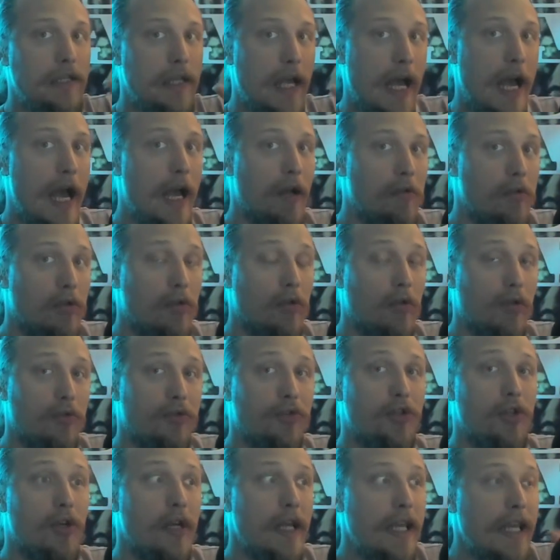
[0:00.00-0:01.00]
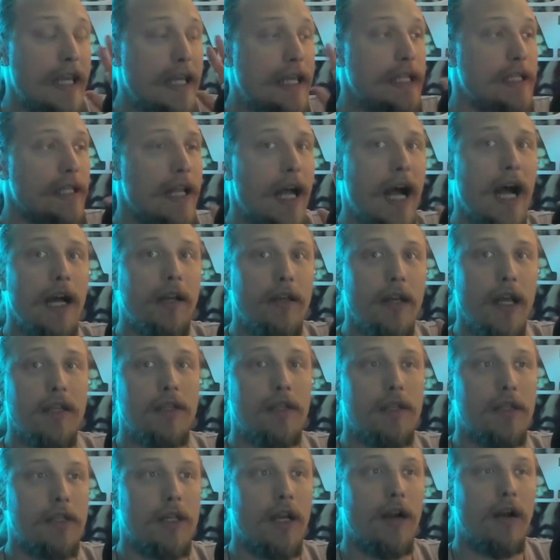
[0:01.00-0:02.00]
agriculture is not
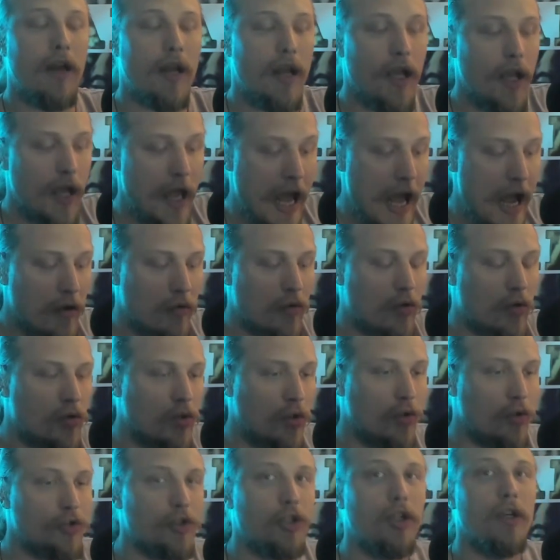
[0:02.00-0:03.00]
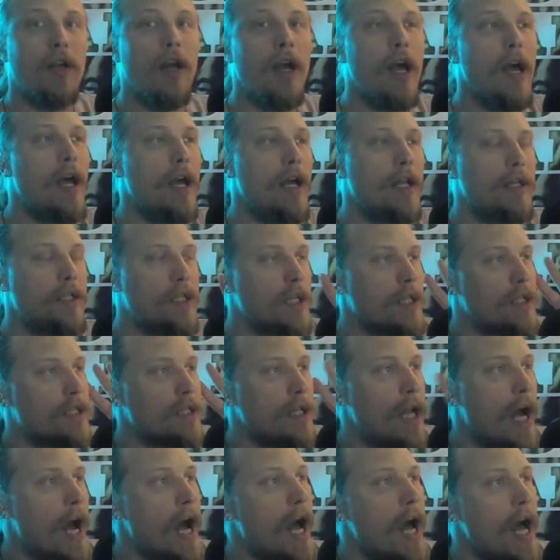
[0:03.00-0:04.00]
necessary. Agriculture does
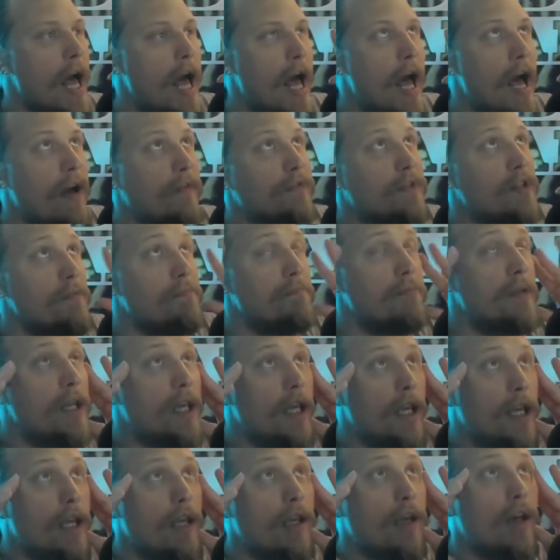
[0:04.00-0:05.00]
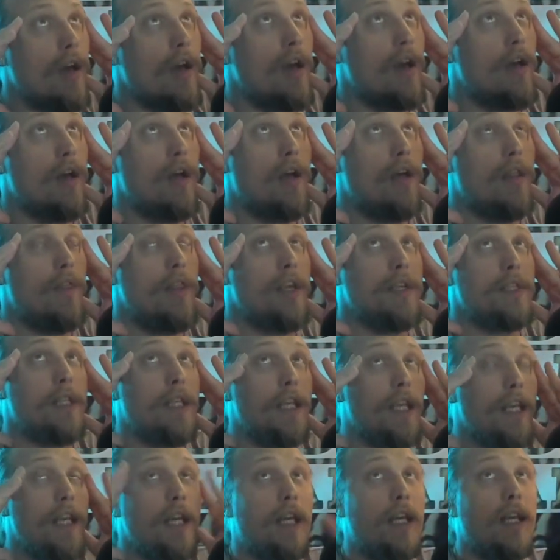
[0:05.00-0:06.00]
not have to be this
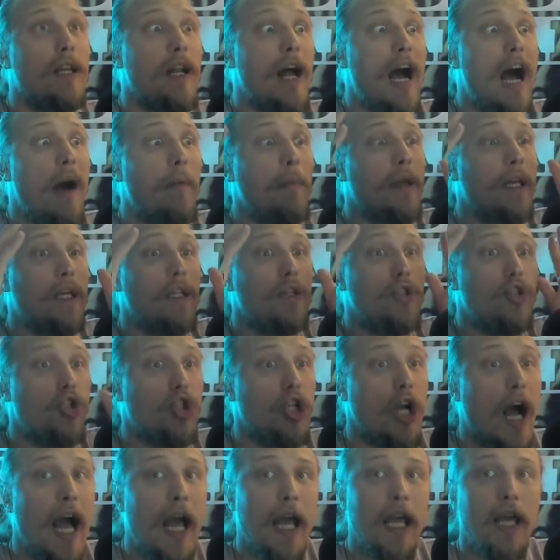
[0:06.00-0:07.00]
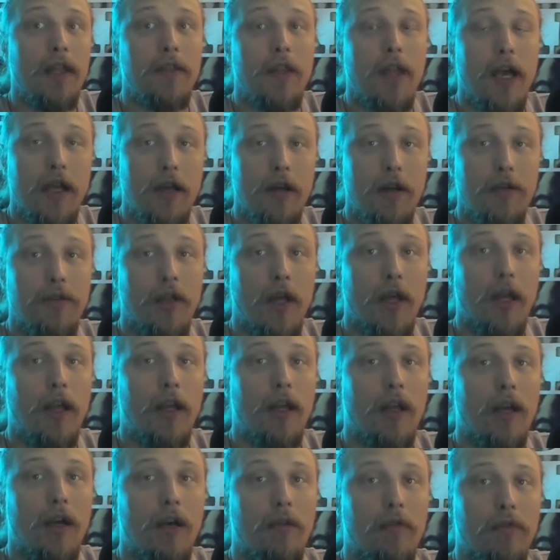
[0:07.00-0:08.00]
economic giant that you're
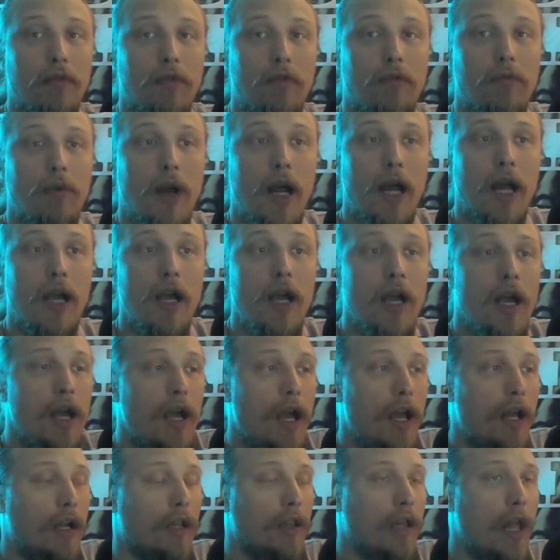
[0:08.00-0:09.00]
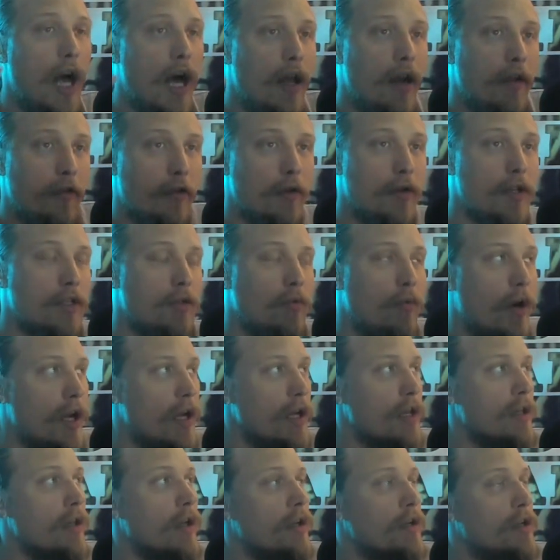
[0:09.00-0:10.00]
thinking of, right? And a lot of the reason
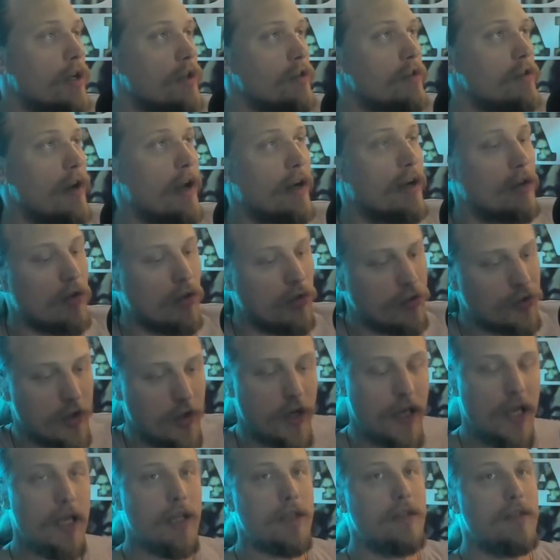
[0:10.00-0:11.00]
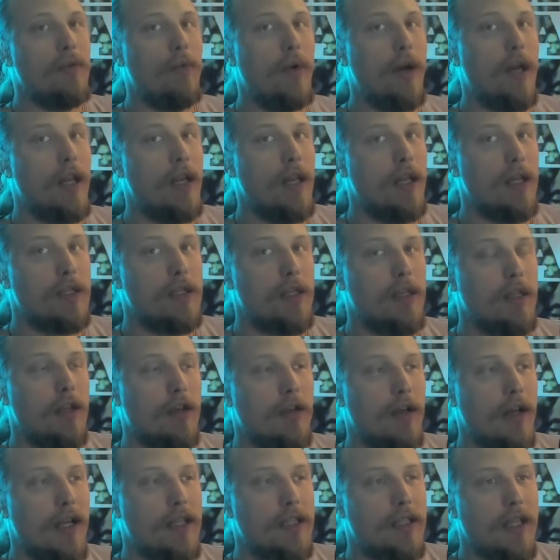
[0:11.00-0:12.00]
why industrial agriculture is the way it is in the
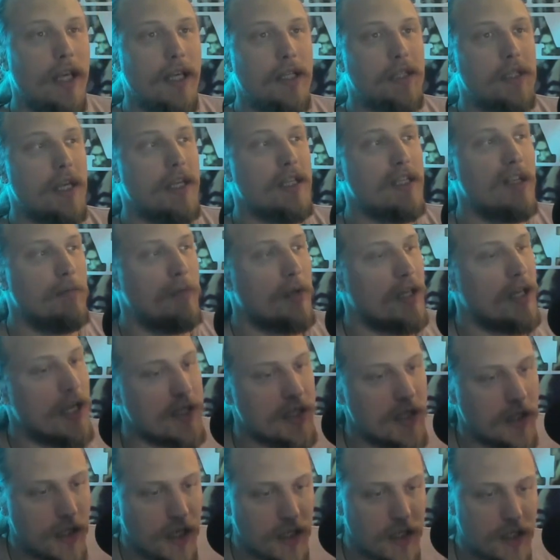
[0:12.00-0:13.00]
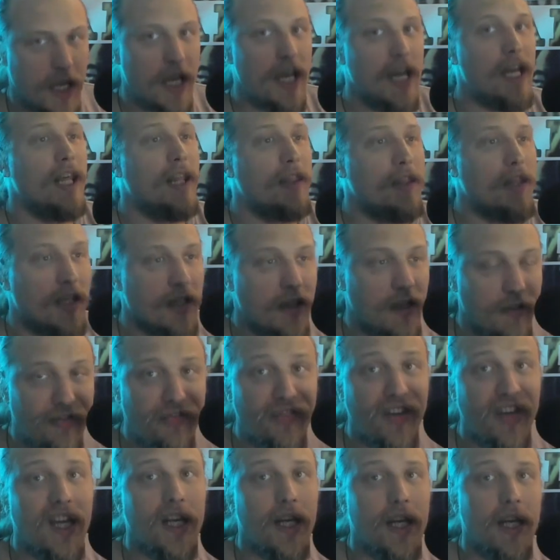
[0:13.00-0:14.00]
United States isn't because it does anything to
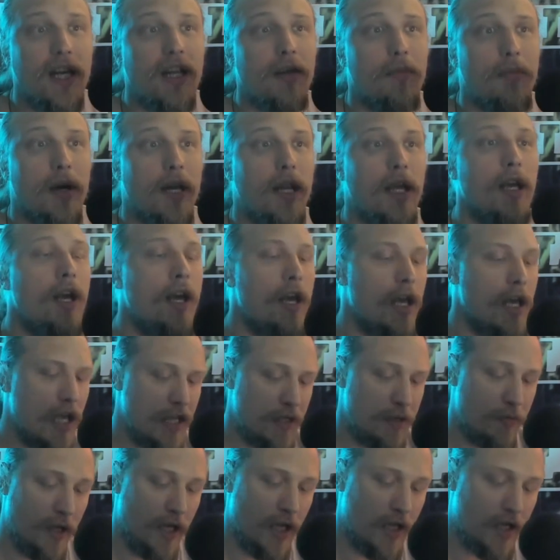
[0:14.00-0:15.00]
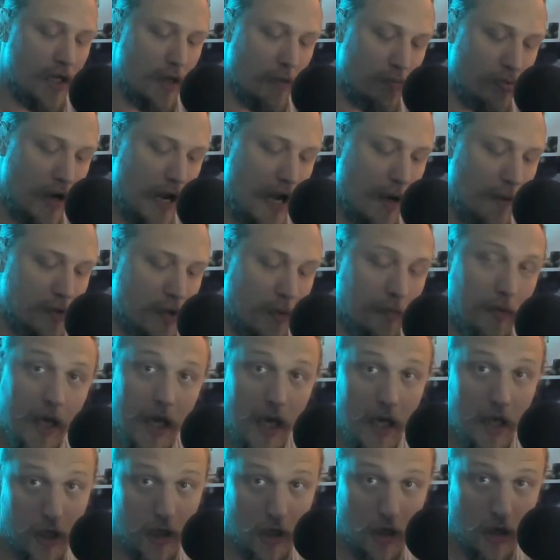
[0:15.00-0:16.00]
feed anybody. It's because it props up the
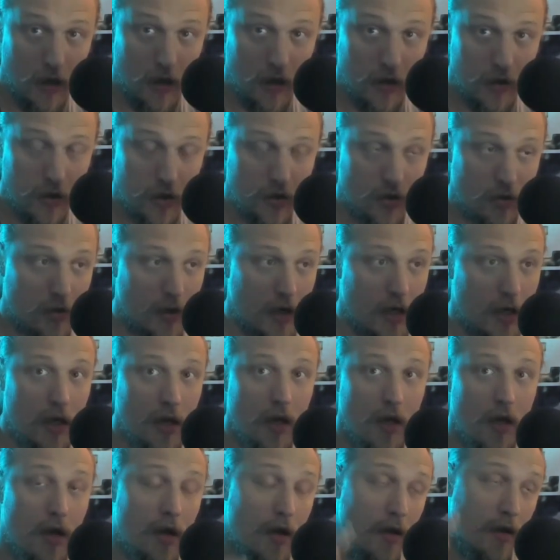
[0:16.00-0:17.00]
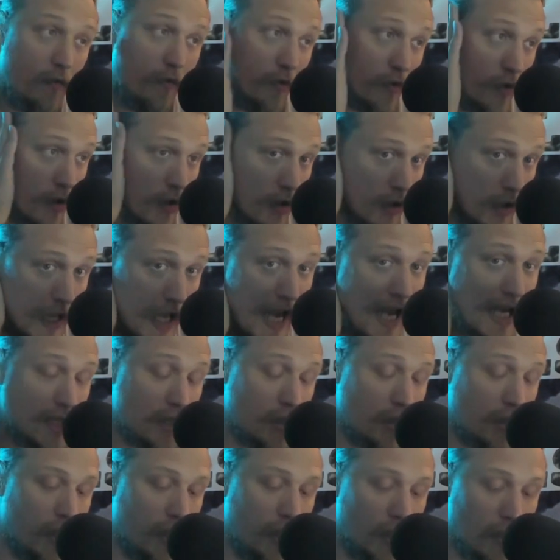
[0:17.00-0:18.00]
ethanol industry for
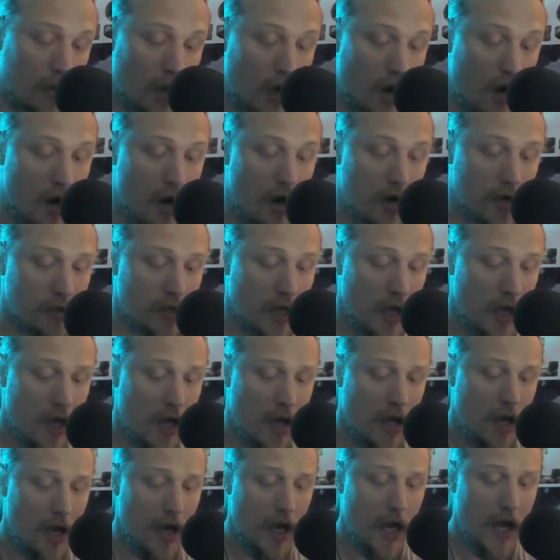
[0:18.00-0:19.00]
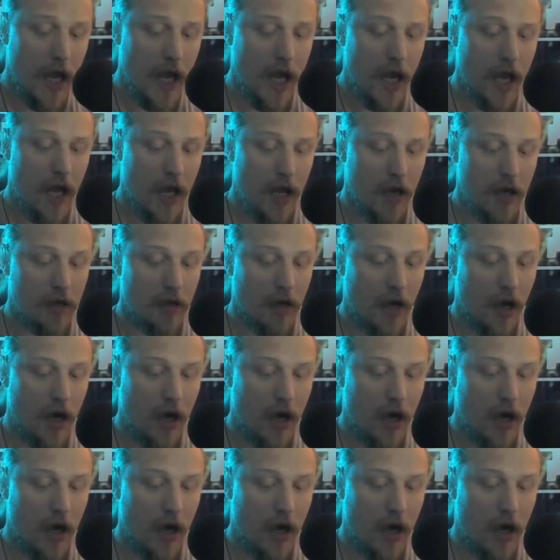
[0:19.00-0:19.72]
gasoline and cars, and